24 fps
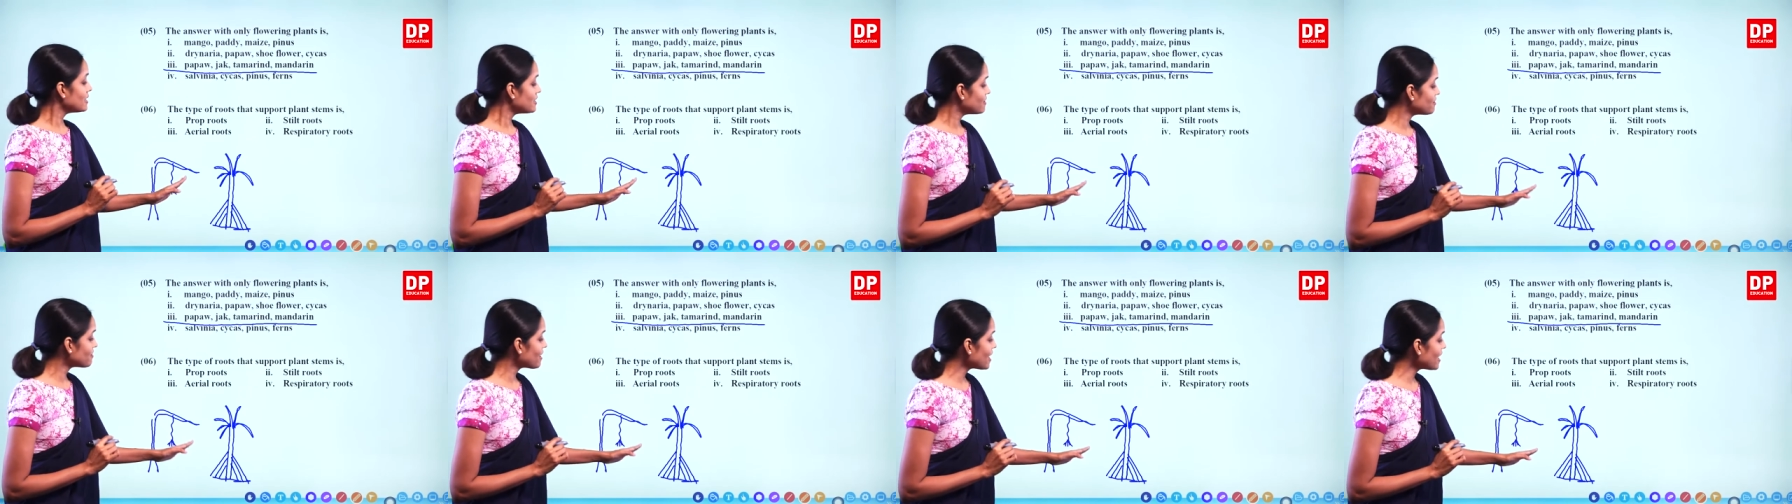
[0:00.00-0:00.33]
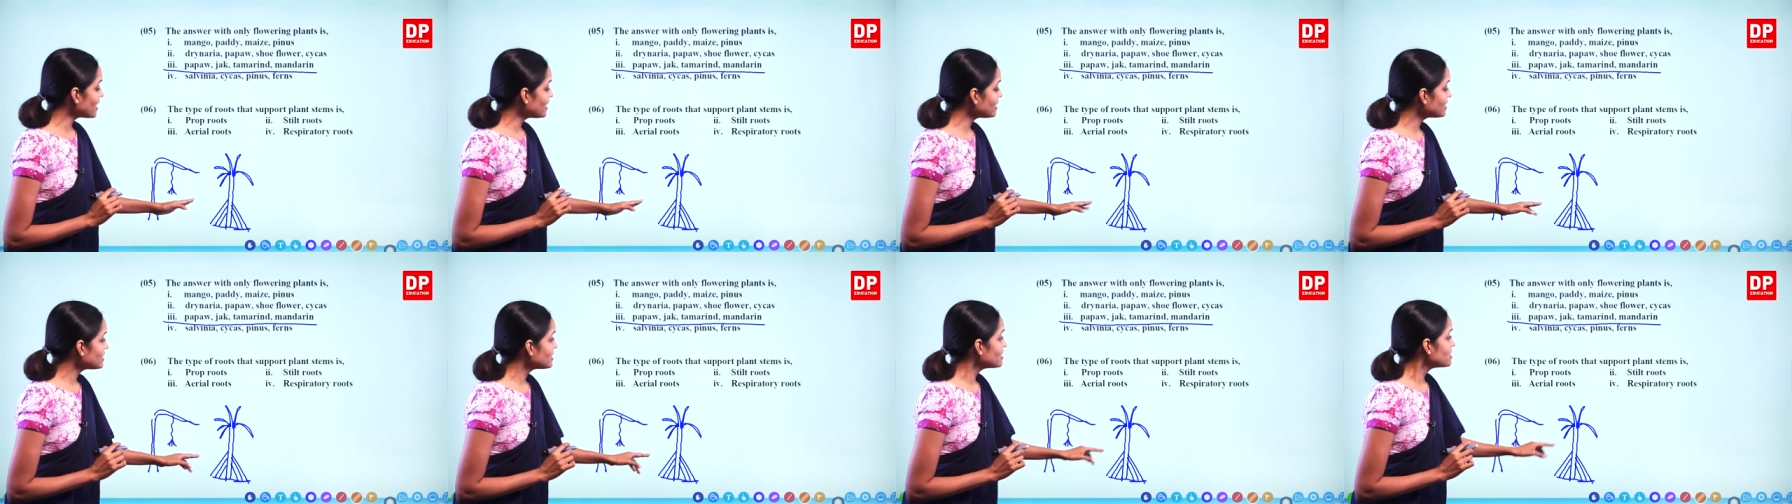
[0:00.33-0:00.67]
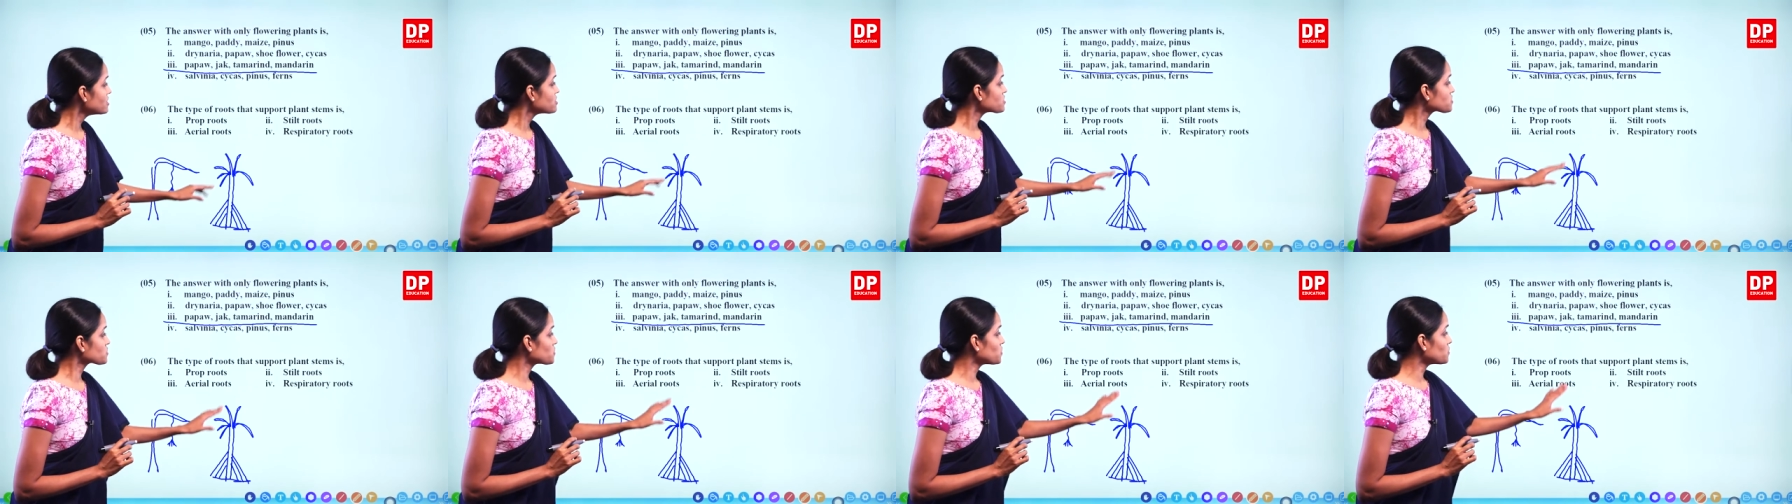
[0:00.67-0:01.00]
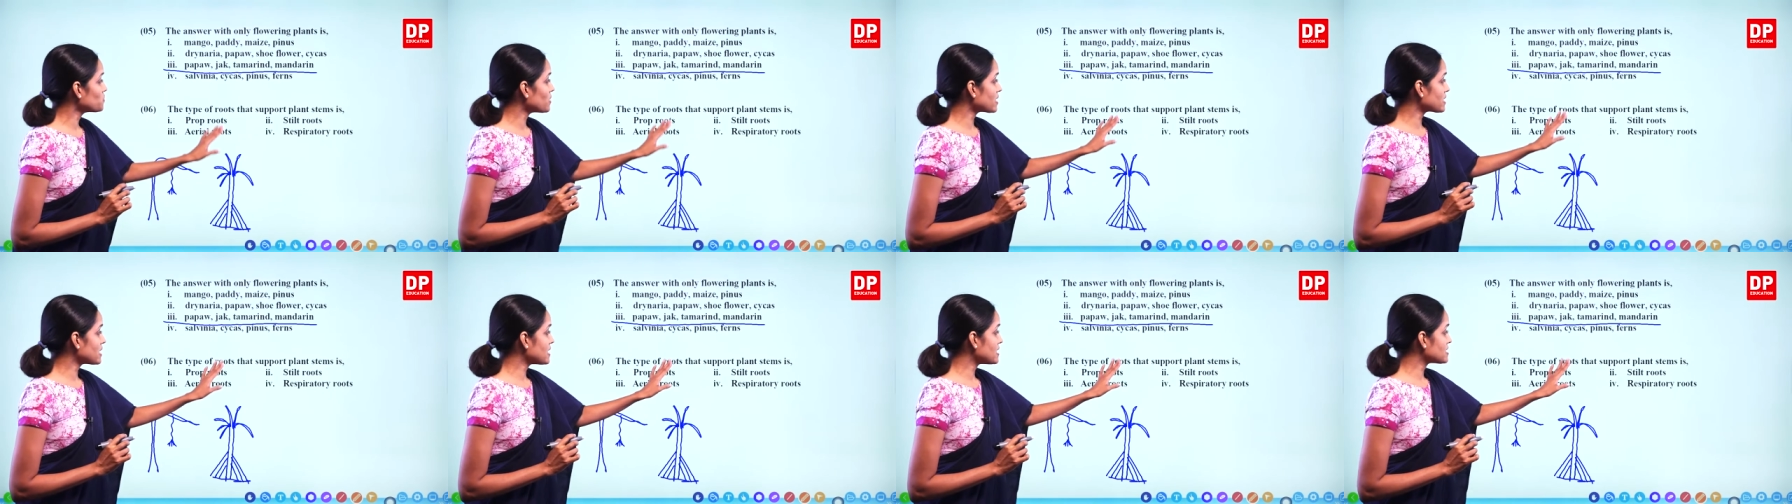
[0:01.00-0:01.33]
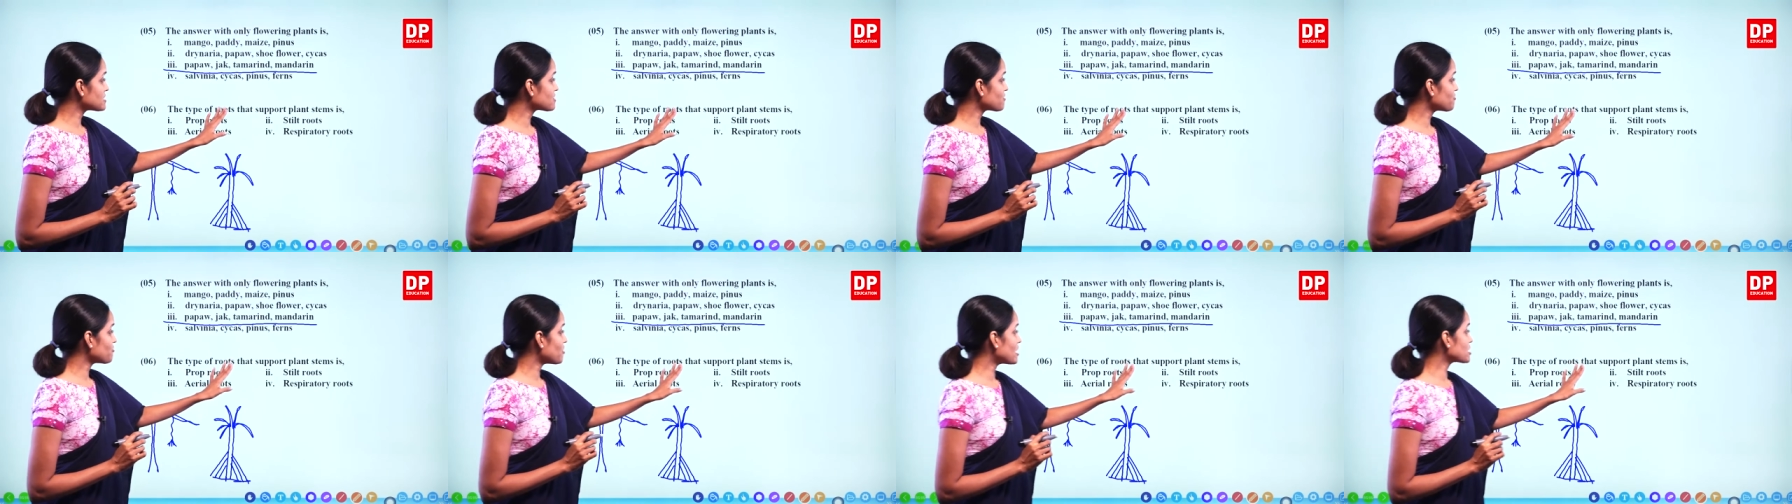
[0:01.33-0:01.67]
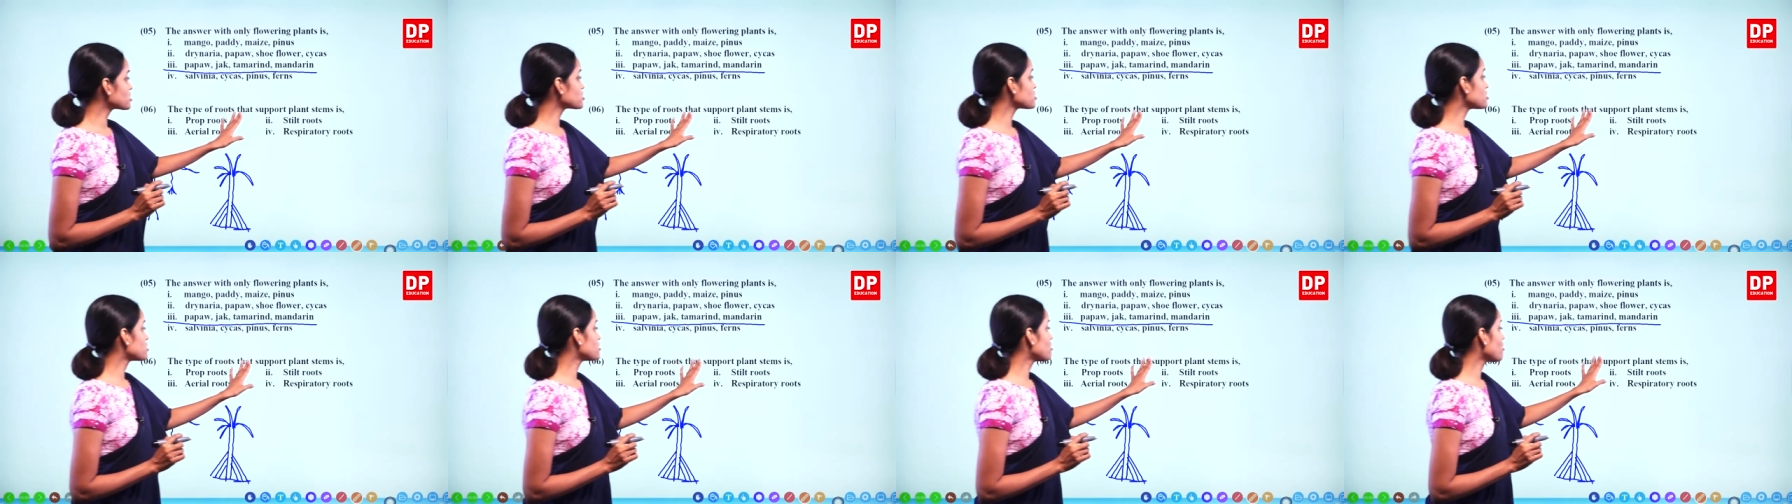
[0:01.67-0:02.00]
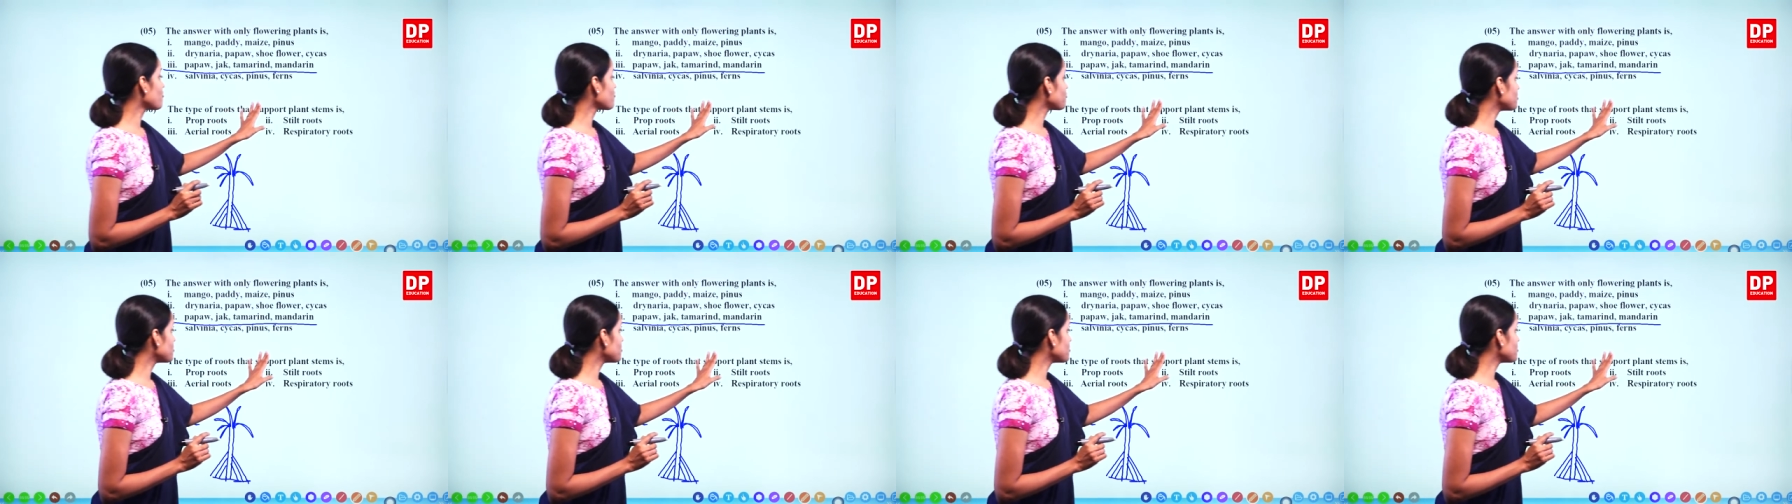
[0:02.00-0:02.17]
right? So what is the function of